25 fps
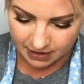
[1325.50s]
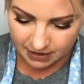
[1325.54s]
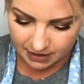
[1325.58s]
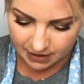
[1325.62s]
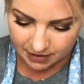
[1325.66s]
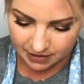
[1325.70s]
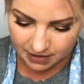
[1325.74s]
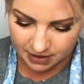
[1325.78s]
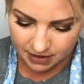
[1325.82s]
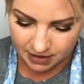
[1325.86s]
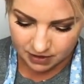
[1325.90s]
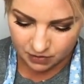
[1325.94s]

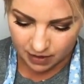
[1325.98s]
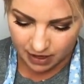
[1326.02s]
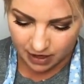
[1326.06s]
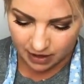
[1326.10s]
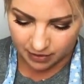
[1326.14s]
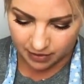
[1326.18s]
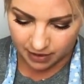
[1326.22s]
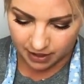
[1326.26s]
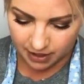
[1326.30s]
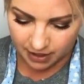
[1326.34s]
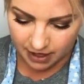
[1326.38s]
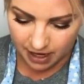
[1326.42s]
This is why
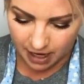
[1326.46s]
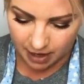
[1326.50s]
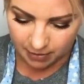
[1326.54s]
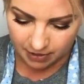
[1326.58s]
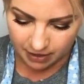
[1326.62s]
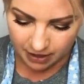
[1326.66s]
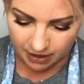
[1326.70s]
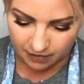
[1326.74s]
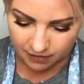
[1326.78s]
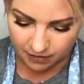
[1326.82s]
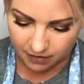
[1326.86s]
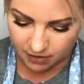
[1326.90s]
we're
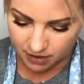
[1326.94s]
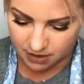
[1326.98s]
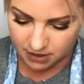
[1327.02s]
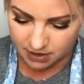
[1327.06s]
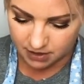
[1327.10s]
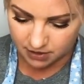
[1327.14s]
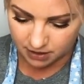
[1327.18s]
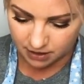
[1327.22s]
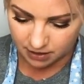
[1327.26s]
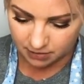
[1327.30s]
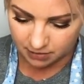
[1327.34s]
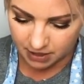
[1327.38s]
apron, even though I
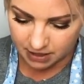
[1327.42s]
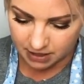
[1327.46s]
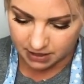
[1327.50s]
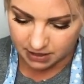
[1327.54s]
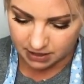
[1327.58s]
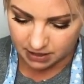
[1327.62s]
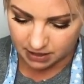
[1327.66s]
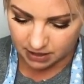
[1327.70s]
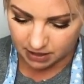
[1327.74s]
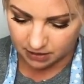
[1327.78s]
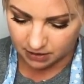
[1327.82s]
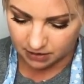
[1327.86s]
still get
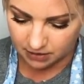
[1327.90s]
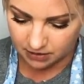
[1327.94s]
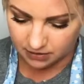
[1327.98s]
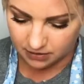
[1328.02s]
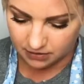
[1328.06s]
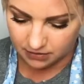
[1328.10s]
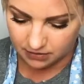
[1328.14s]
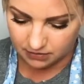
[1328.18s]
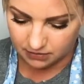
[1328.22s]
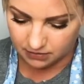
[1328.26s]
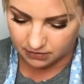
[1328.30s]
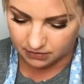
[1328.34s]
messy
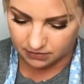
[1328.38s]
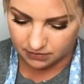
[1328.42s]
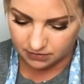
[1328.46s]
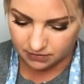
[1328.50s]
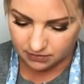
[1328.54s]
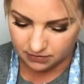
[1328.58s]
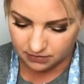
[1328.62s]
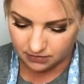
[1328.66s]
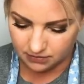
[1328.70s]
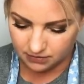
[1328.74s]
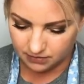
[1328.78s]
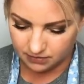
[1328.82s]

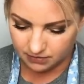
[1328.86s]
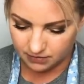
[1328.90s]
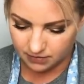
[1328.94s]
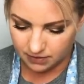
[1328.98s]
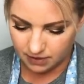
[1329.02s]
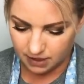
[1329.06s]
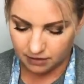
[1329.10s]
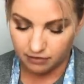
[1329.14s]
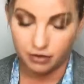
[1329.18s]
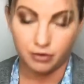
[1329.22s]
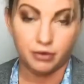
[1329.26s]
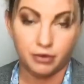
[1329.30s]

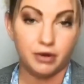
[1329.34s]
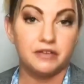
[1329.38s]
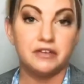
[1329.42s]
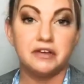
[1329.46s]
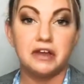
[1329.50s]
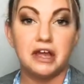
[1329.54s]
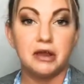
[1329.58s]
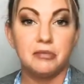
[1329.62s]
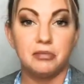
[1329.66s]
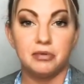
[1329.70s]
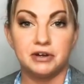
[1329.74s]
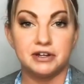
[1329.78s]
everywhere the
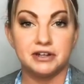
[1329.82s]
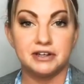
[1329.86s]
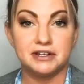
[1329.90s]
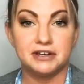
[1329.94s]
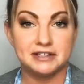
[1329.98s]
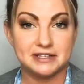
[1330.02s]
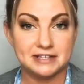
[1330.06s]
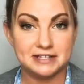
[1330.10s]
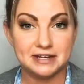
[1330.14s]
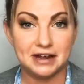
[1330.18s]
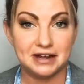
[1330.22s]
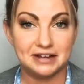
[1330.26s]
apron
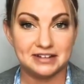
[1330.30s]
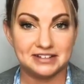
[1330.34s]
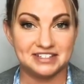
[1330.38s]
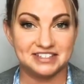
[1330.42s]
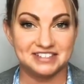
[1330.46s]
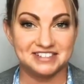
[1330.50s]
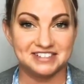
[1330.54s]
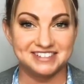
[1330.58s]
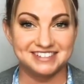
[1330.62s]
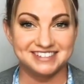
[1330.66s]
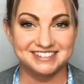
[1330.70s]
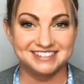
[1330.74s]
is not.
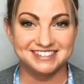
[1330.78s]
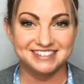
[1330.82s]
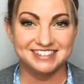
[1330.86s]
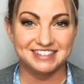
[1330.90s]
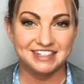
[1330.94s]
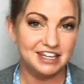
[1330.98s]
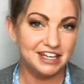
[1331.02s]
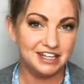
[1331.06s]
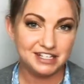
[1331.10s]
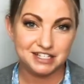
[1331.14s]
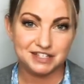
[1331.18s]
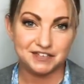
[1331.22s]

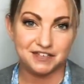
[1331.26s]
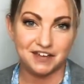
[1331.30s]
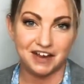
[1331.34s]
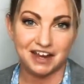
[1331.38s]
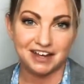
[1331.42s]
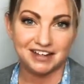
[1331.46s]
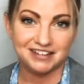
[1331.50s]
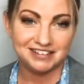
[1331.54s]
It's fine.